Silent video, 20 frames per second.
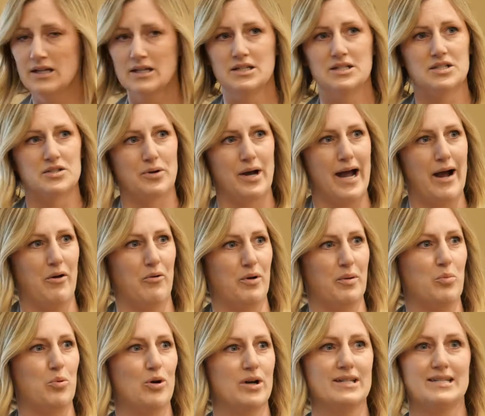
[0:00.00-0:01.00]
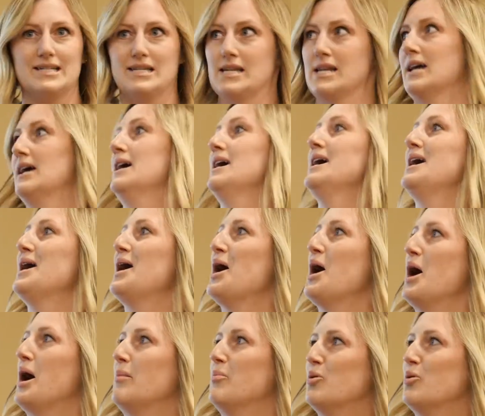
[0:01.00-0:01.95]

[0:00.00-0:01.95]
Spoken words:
So how are we poisoned? A